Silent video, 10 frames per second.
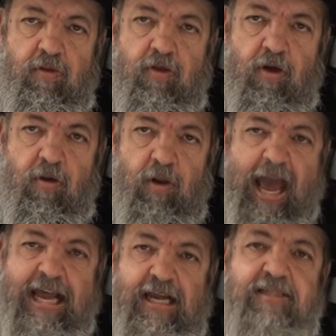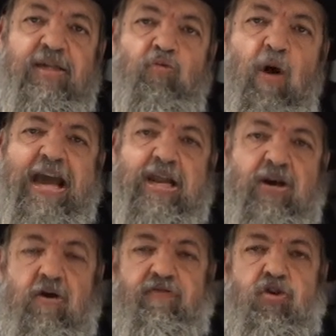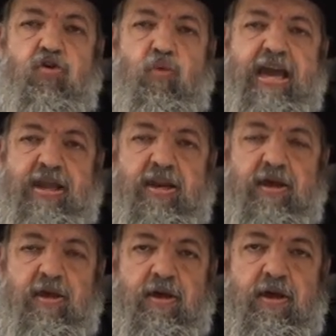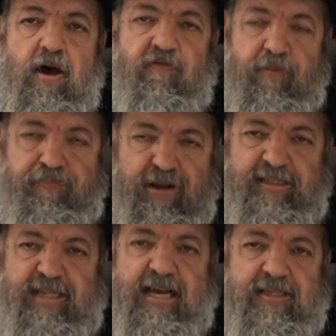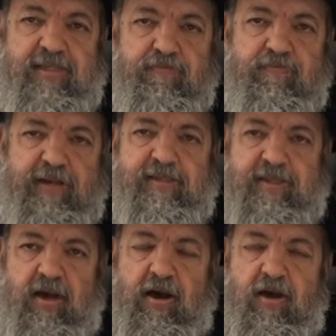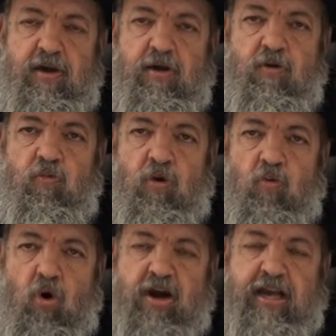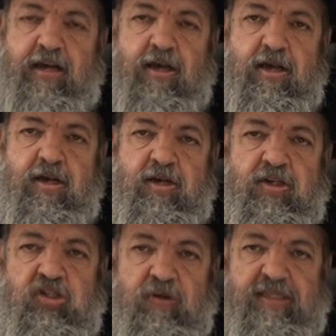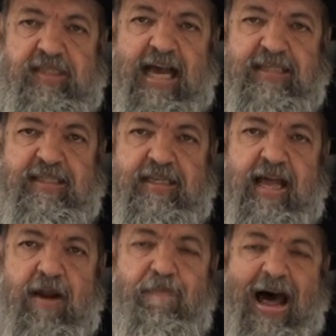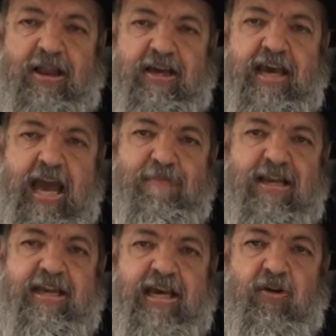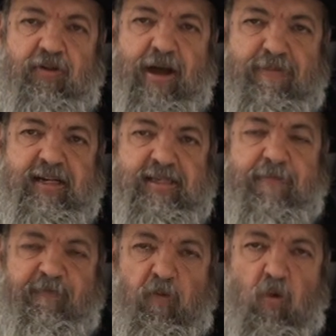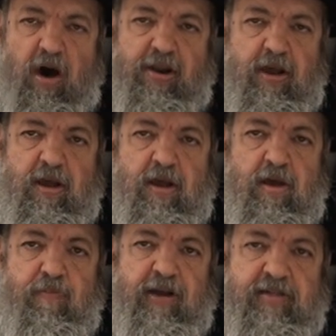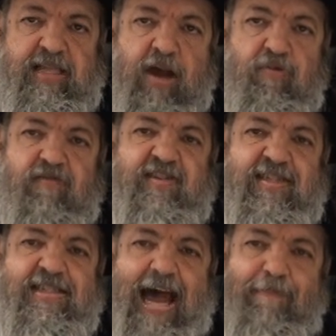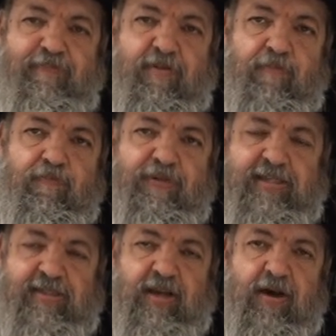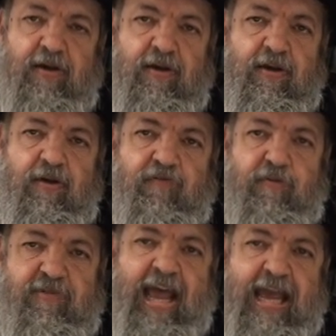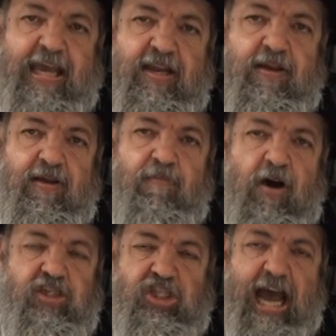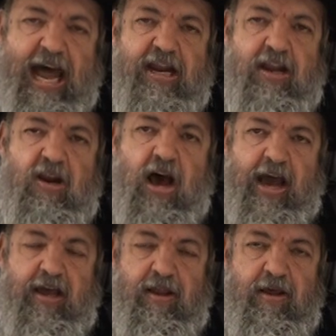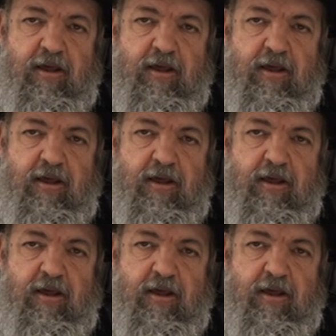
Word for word: the ladies in waiting of the queen of the princess Bisya were walking. So it says that malach came and killed them, except for one, because they would have stopped Bisya from taking Moshe out of the Nile.